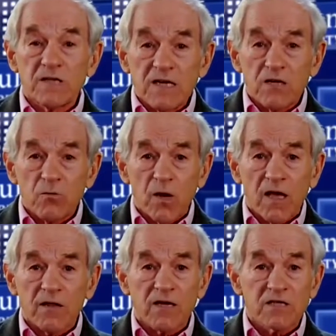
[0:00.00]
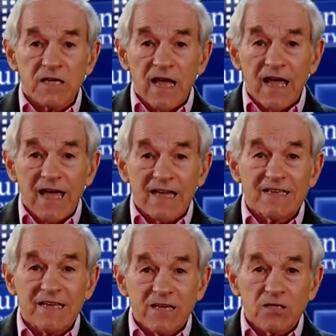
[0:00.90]
deal with. Our CIA
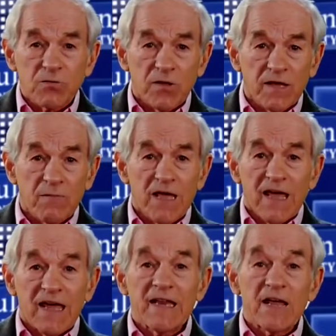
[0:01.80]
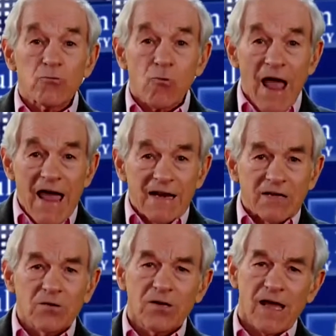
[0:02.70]
deals with them. And they
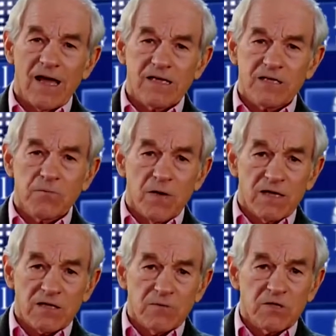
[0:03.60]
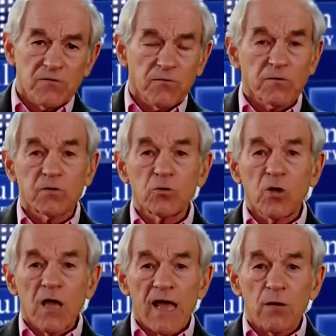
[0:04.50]
radicalized the Muslims to
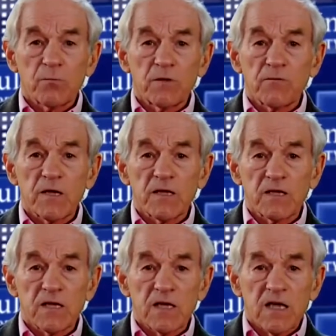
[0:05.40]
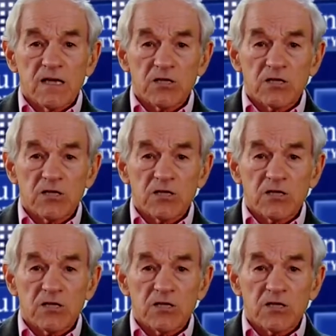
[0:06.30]
help defeat the